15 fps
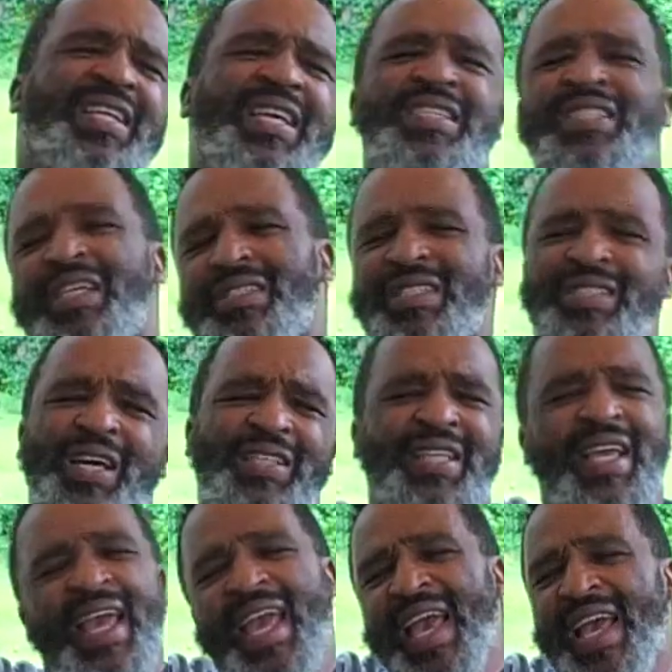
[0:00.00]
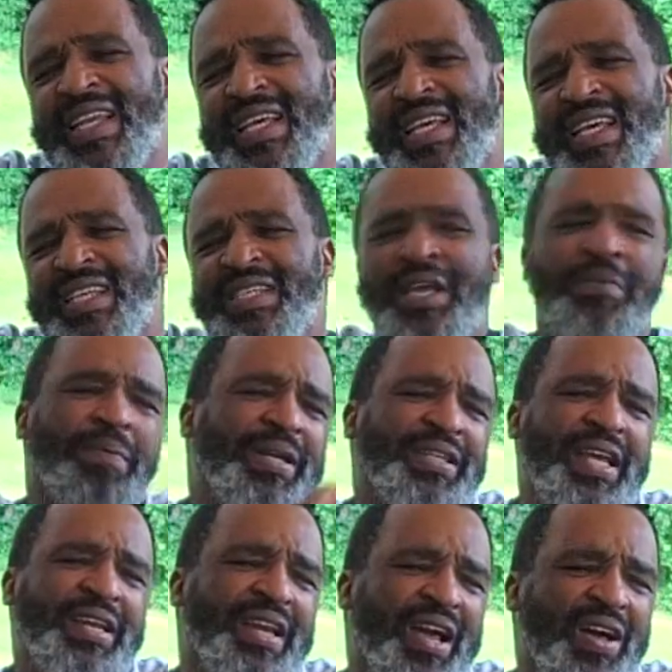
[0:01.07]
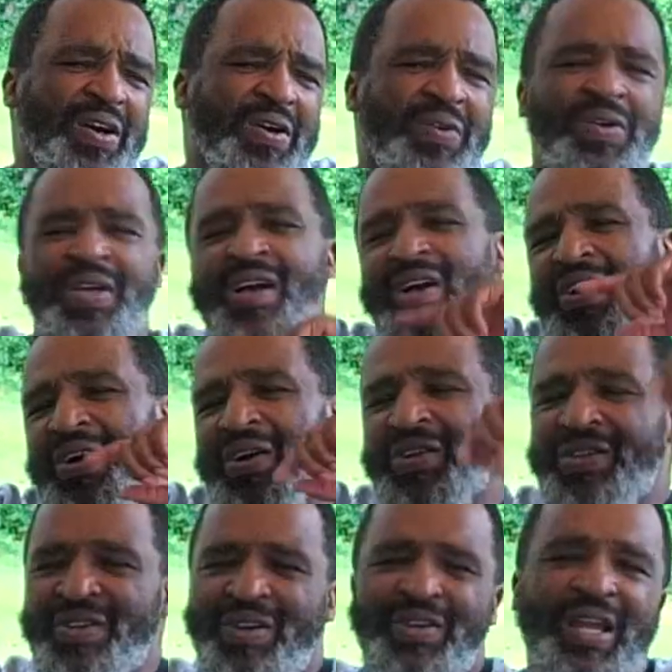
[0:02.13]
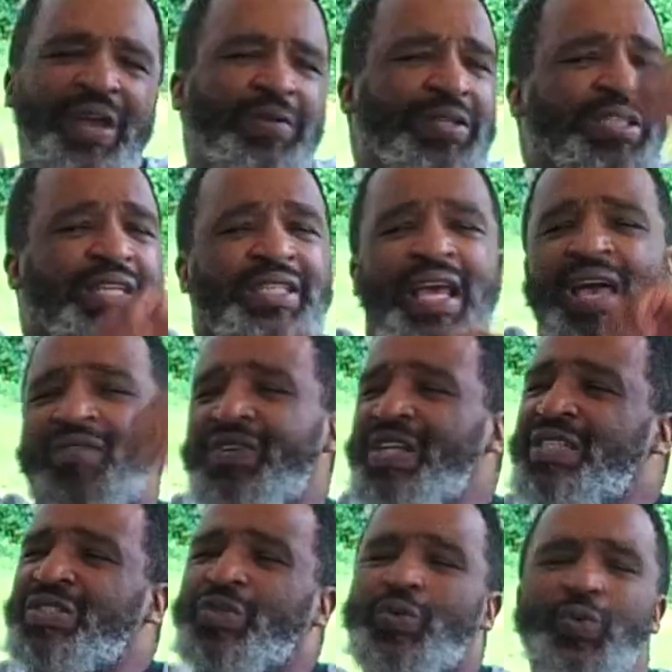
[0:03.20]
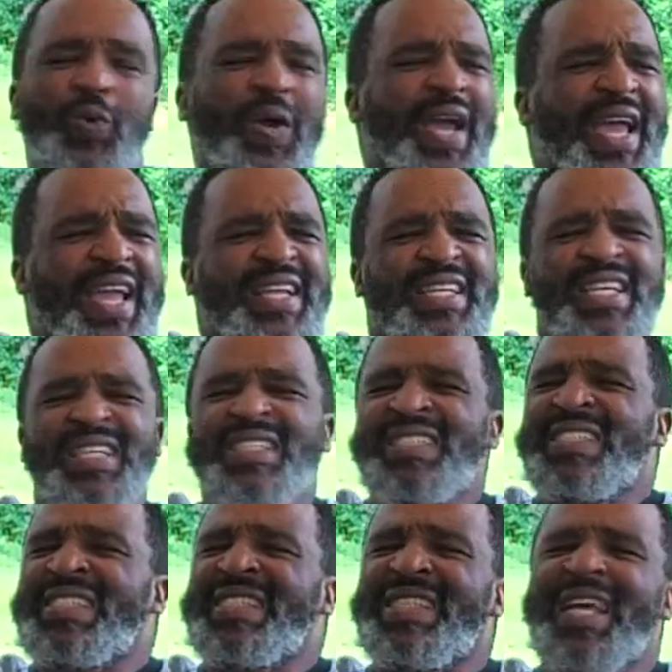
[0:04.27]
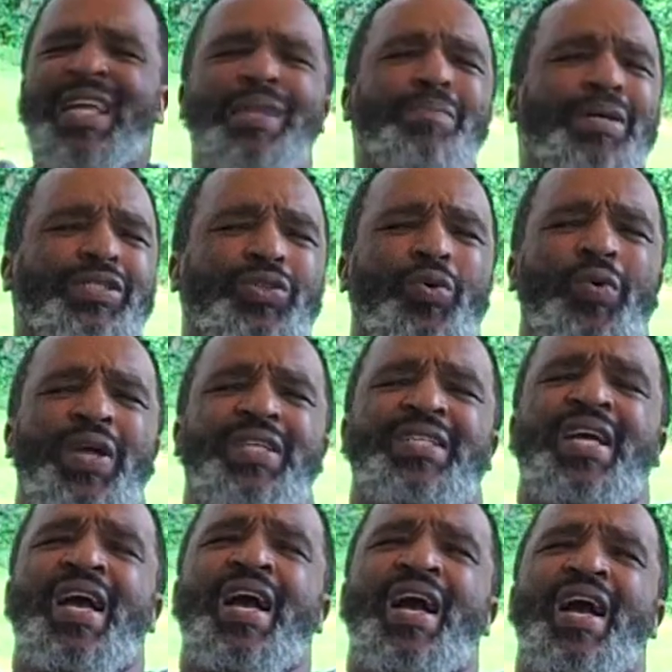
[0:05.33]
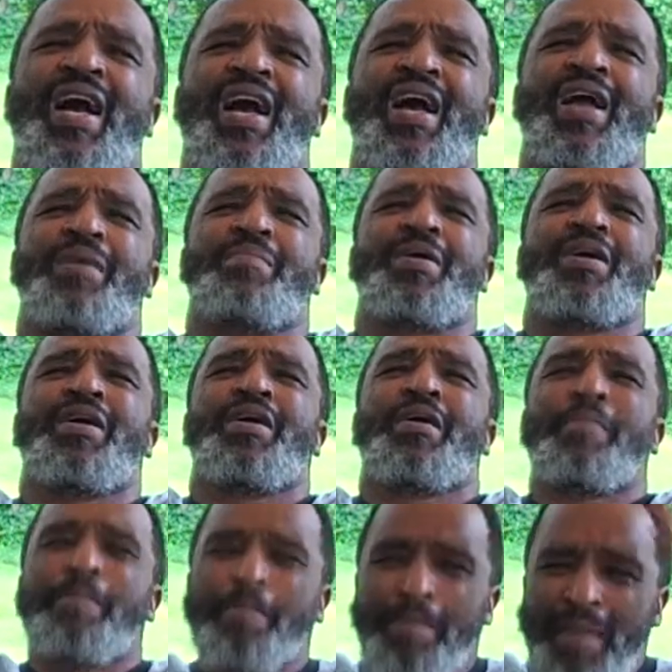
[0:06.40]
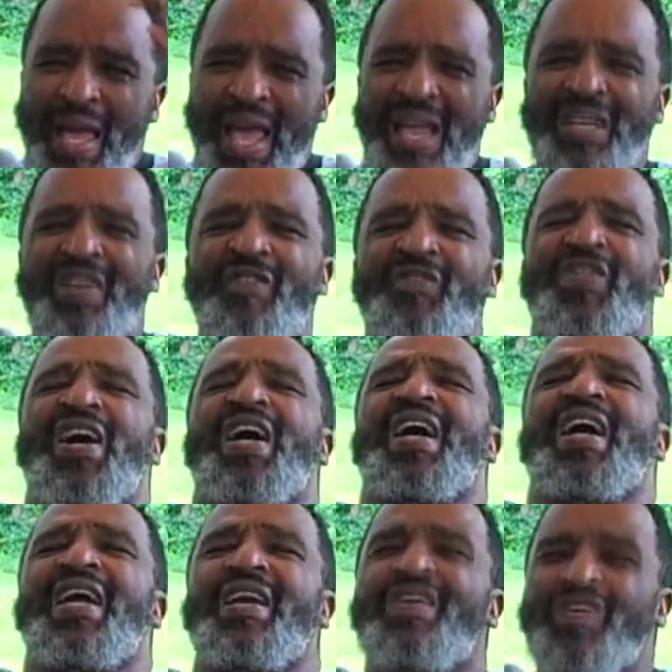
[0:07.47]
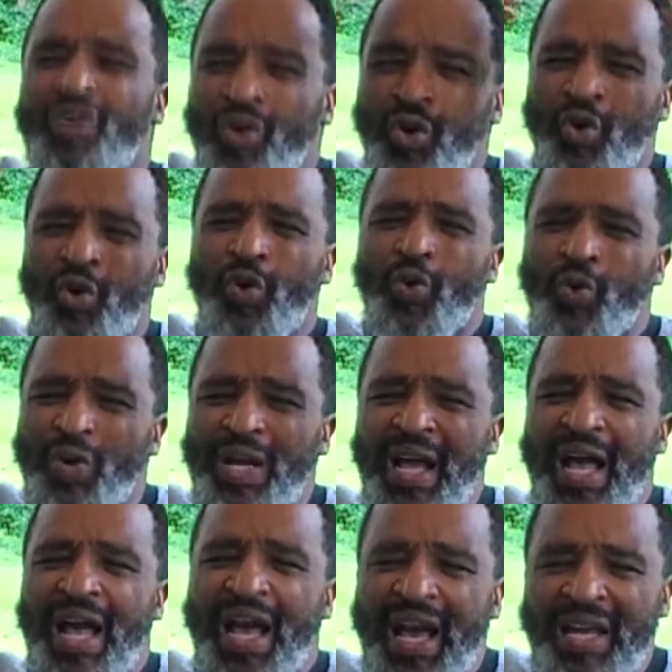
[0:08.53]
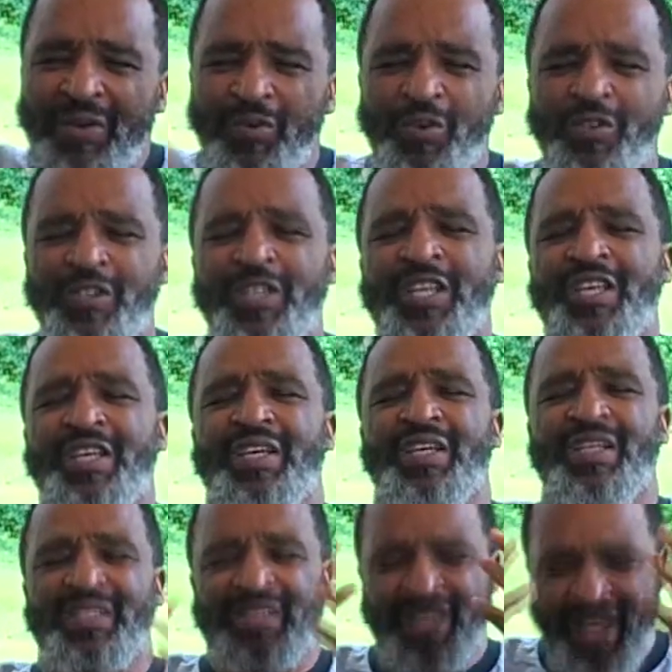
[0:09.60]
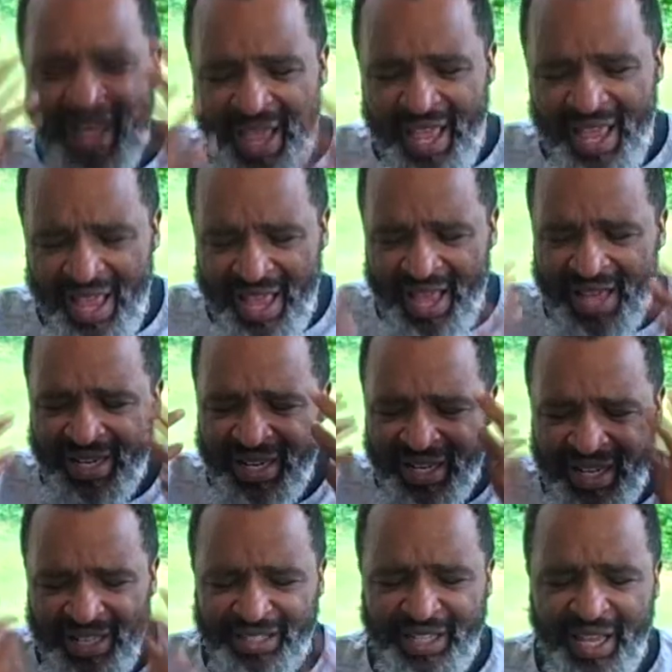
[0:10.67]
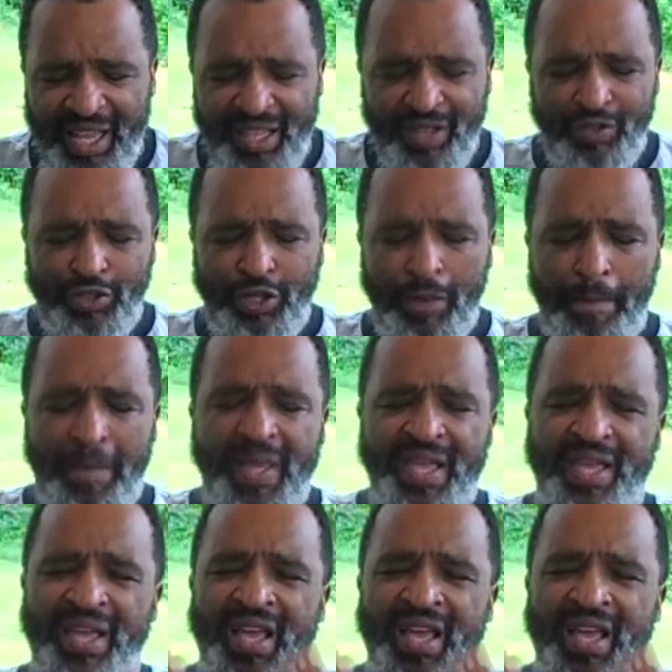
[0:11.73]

Egyptians thought they had us, but they don't. Oh, you know, and they were just having this great celebratory time magnifying who God is and continues to be.